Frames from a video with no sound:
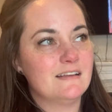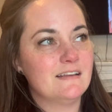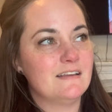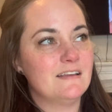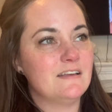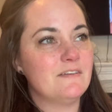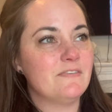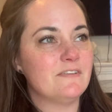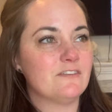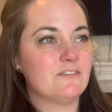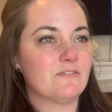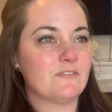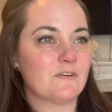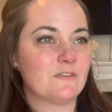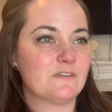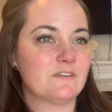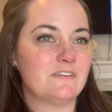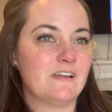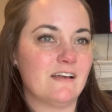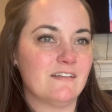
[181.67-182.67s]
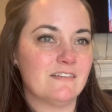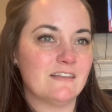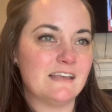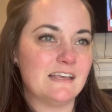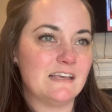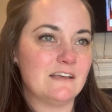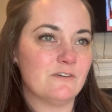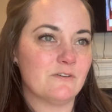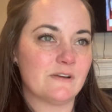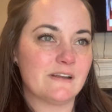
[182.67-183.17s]
If it's further down the
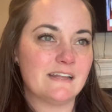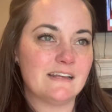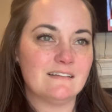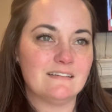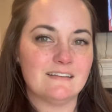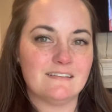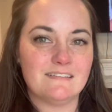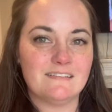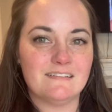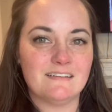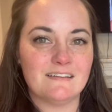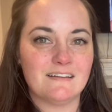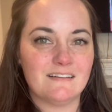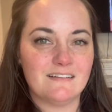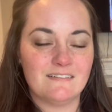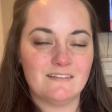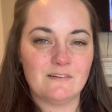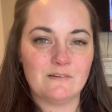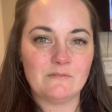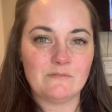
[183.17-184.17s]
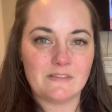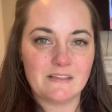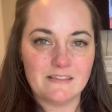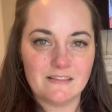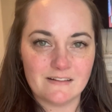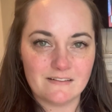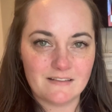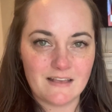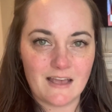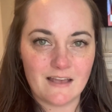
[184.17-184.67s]
ingredient list, I don't think
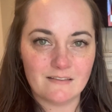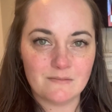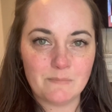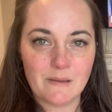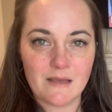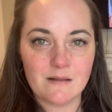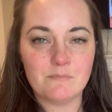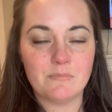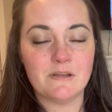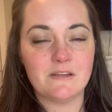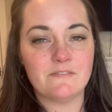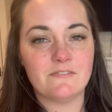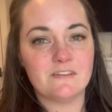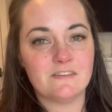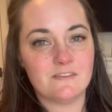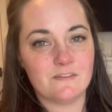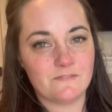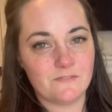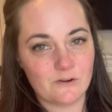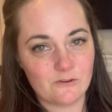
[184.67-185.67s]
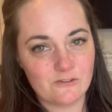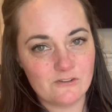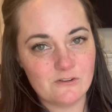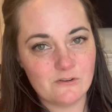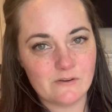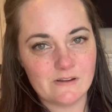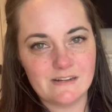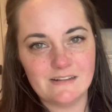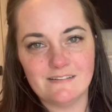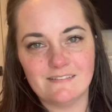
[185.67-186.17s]
that's as bad, but if it's the first
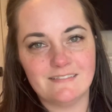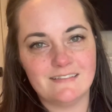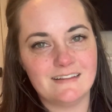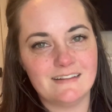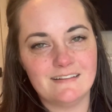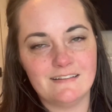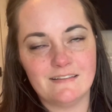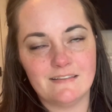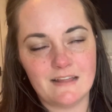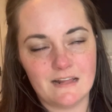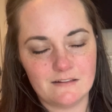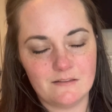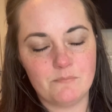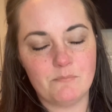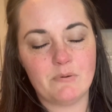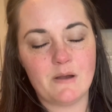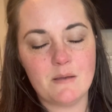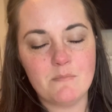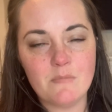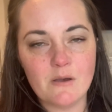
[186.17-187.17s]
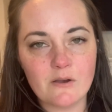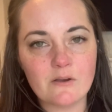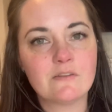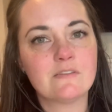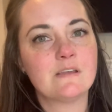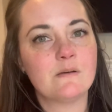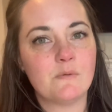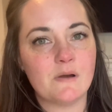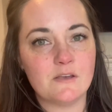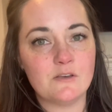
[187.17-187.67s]
ingredient, then that's
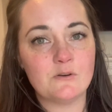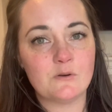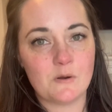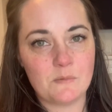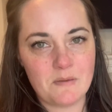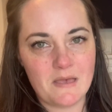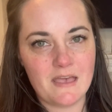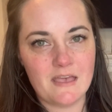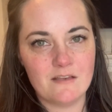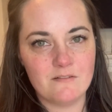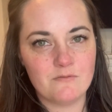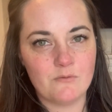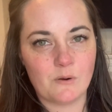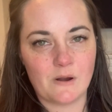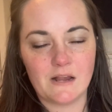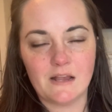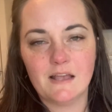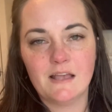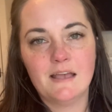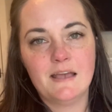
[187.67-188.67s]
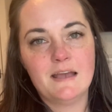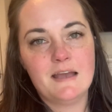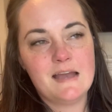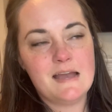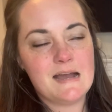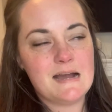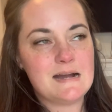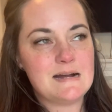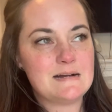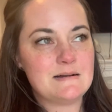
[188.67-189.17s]
primarily what you are paying for.
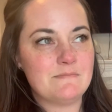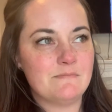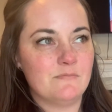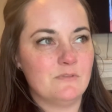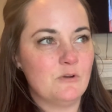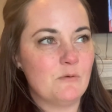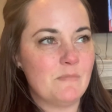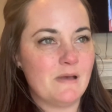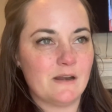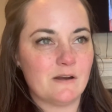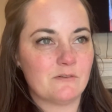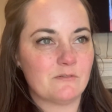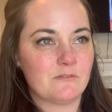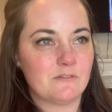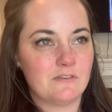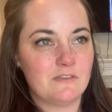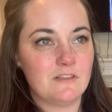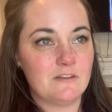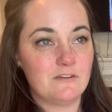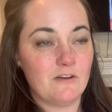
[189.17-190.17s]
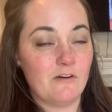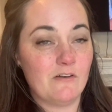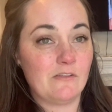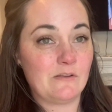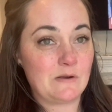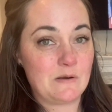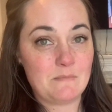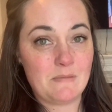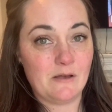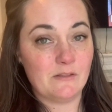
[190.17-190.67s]
No matter the
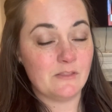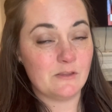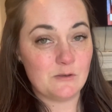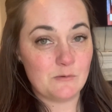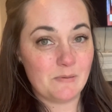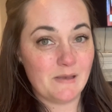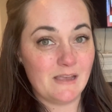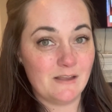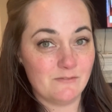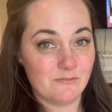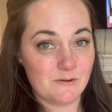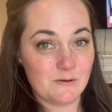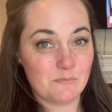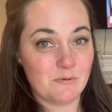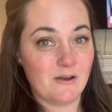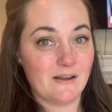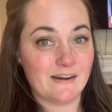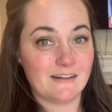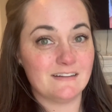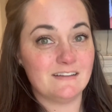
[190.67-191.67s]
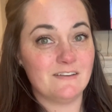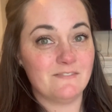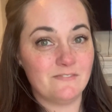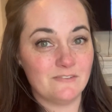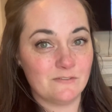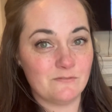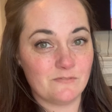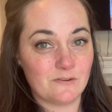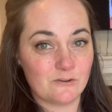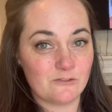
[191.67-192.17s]
dollar amount that you paid for your product. If
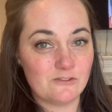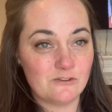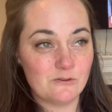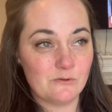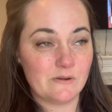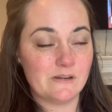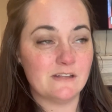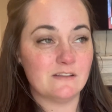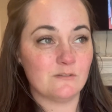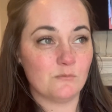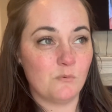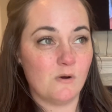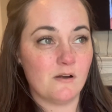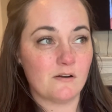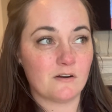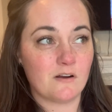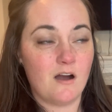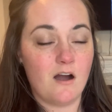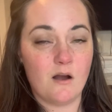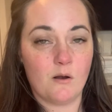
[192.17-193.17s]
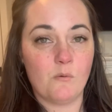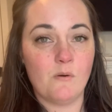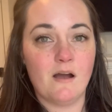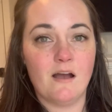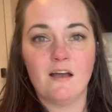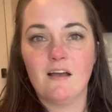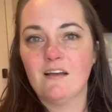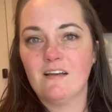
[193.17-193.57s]
the first ingredient is water, aqua,